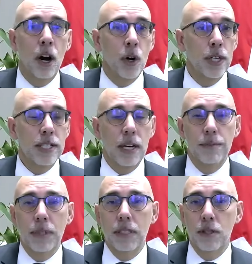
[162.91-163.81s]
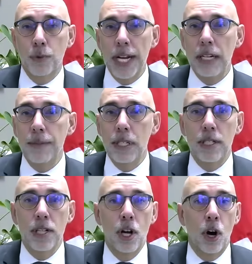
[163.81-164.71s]
or some
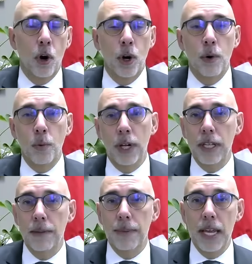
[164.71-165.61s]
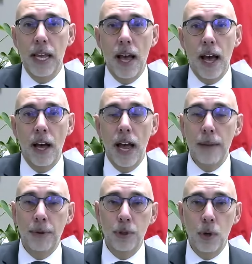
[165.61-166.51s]
treatments, or will they be
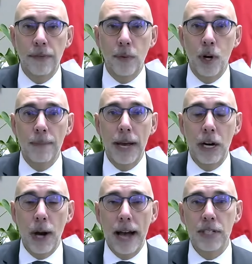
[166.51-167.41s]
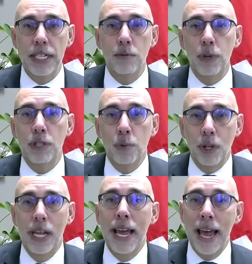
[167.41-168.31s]
able to afford better housing, which
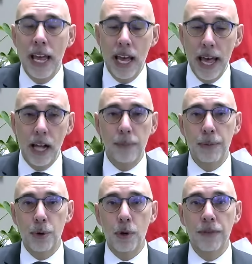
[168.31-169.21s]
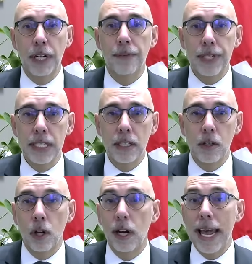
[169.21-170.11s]
will help improve their
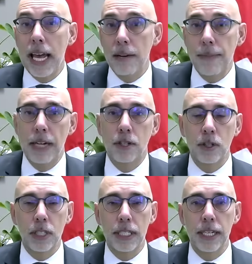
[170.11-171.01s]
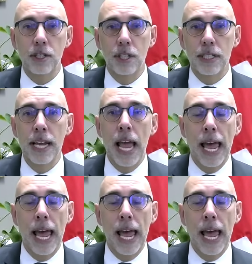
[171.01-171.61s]
physical and mental conditions?